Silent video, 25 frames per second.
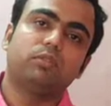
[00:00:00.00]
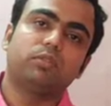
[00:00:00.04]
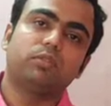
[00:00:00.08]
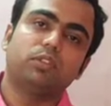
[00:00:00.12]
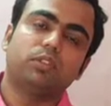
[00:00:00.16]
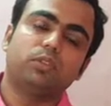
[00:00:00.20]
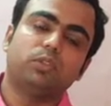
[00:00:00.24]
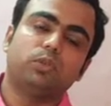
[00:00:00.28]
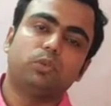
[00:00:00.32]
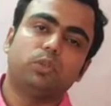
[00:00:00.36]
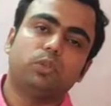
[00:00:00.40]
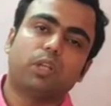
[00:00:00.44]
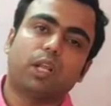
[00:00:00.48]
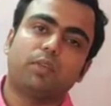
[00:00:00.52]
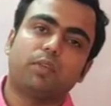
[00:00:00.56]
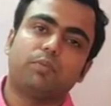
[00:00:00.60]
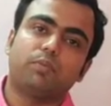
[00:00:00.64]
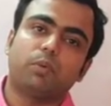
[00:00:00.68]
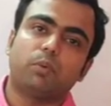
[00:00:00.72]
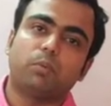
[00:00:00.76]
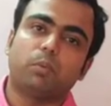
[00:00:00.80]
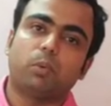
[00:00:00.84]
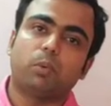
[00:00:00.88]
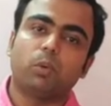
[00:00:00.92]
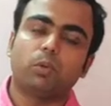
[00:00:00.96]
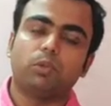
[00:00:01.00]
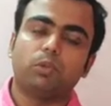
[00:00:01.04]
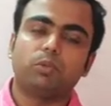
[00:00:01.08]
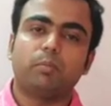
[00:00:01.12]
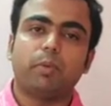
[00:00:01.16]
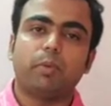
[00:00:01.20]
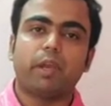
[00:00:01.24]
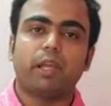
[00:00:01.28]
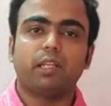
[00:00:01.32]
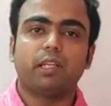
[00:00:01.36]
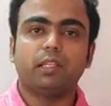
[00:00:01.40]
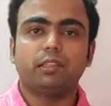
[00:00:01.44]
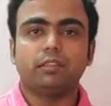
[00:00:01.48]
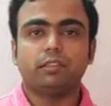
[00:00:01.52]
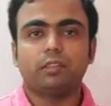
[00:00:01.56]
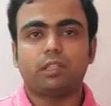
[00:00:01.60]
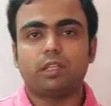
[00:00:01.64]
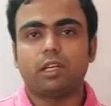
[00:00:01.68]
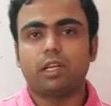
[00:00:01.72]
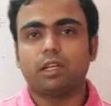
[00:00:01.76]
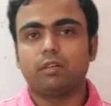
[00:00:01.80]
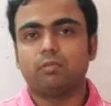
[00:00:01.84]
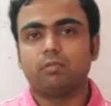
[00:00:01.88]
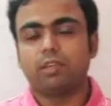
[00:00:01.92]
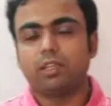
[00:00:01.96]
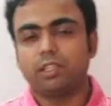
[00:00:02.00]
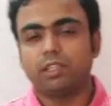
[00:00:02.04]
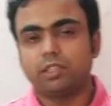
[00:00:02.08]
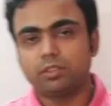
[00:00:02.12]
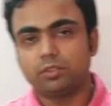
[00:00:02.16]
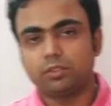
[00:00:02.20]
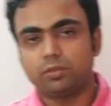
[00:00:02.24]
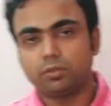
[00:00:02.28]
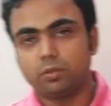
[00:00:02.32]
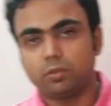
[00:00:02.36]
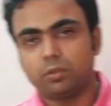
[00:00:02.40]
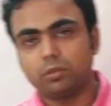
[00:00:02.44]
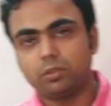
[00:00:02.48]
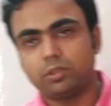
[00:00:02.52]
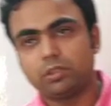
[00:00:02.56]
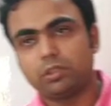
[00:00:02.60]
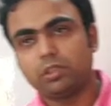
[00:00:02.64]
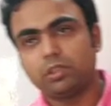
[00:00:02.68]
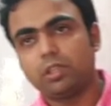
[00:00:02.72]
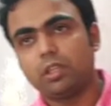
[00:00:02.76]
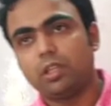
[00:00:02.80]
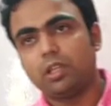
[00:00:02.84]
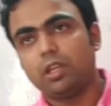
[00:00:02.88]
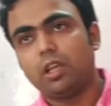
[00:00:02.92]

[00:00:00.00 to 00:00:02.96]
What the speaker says: the two types of force, balanced and unbalanced force,